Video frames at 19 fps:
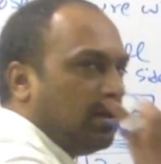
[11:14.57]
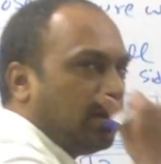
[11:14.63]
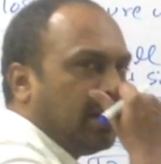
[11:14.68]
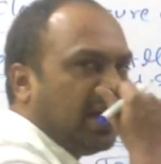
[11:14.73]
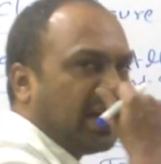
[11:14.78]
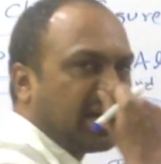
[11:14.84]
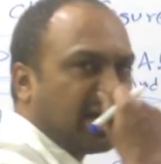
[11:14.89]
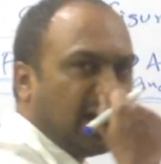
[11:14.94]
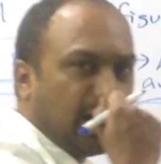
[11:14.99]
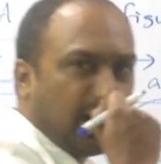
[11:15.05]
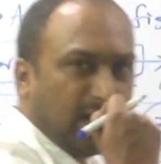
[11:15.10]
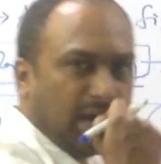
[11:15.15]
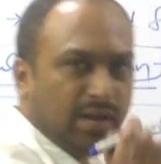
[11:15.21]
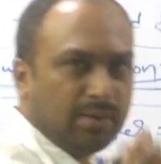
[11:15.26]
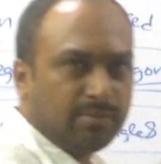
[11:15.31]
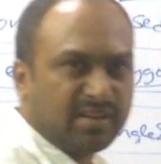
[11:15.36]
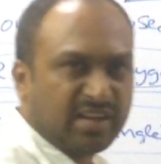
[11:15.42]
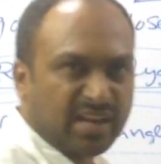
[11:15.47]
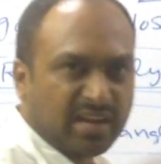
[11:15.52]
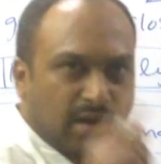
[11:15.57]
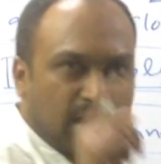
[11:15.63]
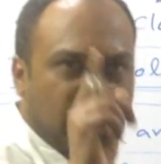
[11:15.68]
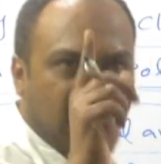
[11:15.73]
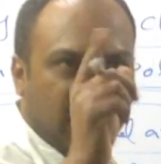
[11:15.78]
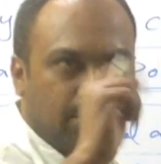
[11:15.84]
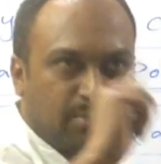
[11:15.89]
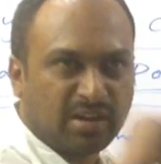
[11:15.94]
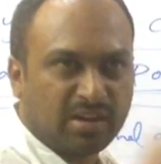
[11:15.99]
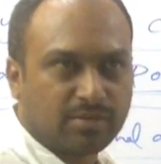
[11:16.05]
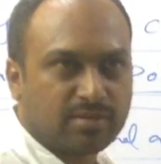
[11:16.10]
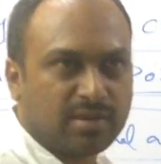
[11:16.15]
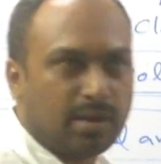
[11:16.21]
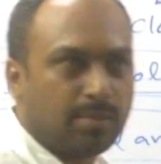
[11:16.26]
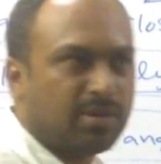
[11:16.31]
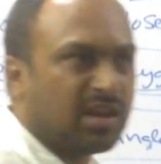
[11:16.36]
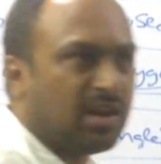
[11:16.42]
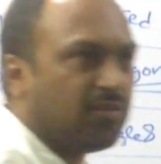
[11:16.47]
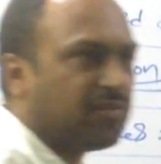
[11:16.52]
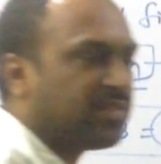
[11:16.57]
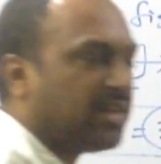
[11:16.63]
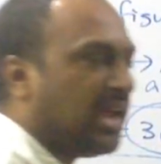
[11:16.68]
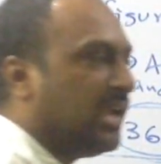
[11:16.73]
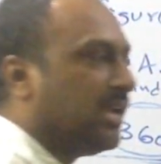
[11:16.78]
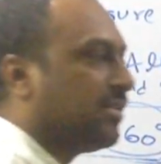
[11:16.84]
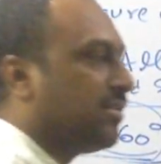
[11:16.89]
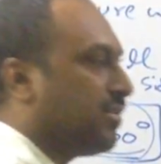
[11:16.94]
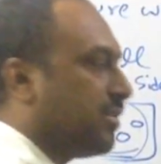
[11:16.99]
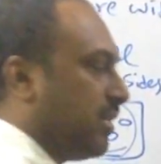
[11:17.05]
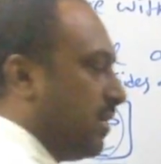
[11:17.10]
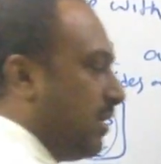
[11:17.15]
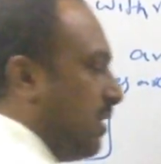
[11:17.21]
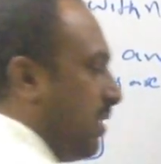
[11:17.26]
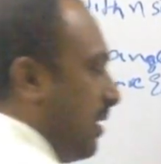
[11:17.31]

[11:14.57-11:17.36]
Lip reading: Decagon means number of sides.